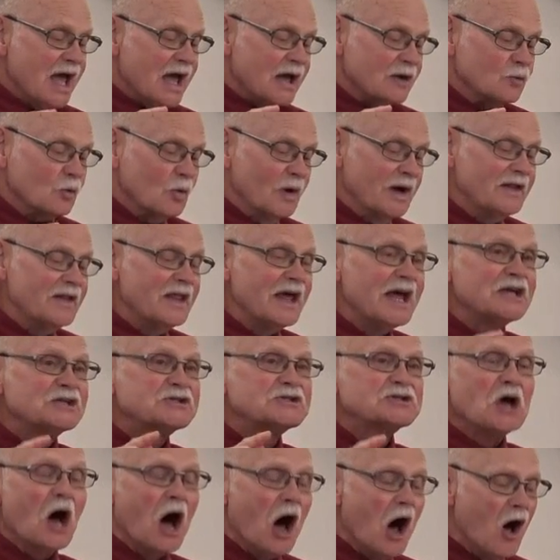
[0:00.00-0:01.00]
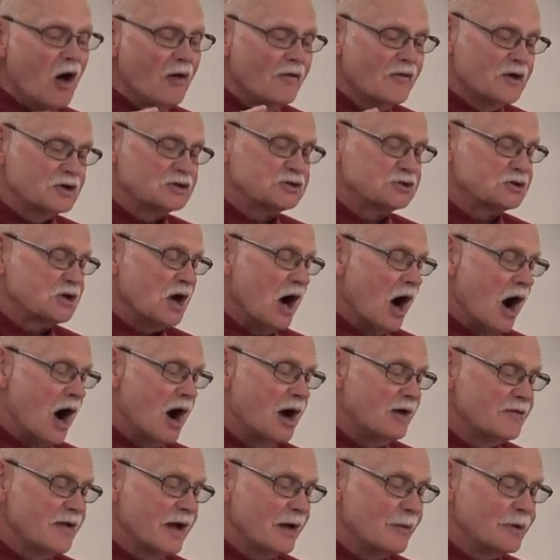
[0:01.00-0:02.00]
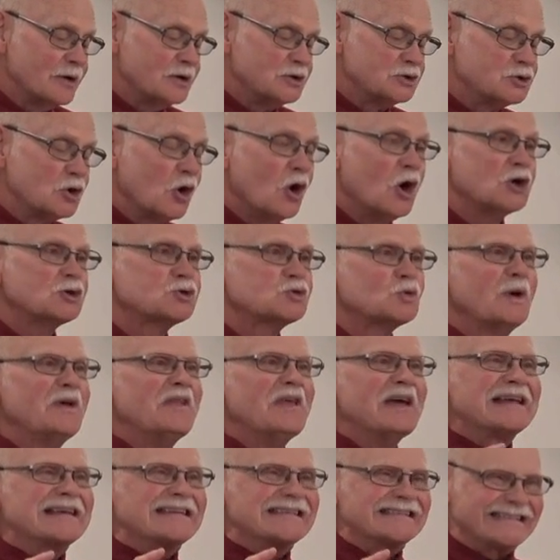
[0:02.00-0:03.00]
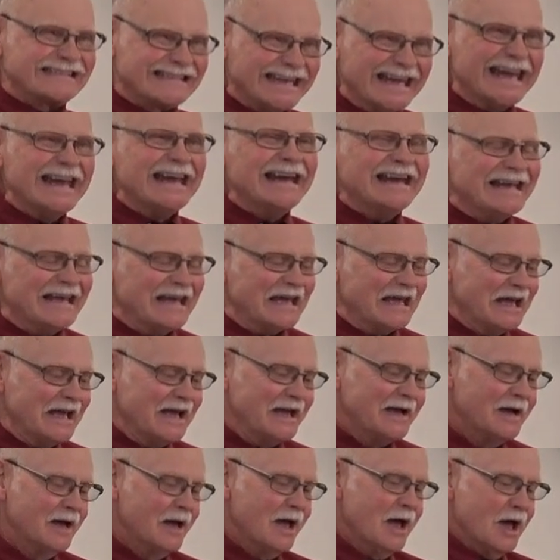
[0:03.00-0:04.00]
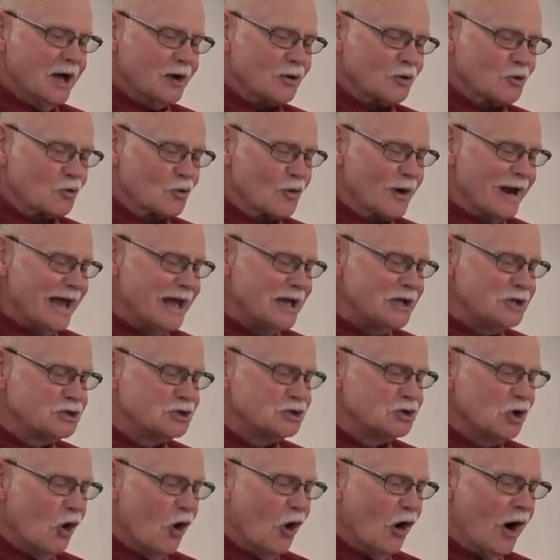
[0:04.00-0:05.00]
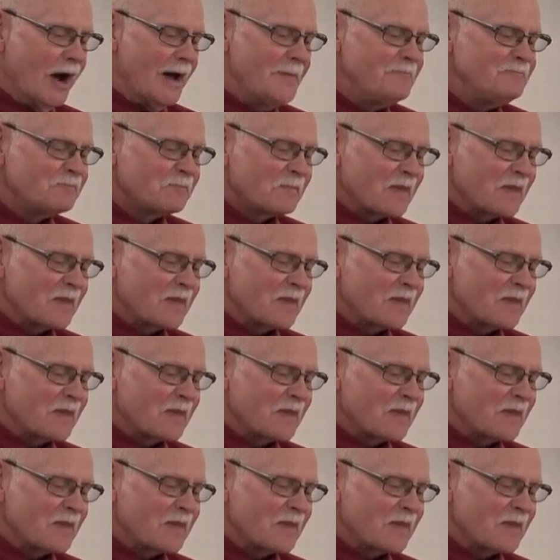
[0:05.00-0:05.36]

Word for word: And when they saw the star, they rejoiced with exceeding great joy.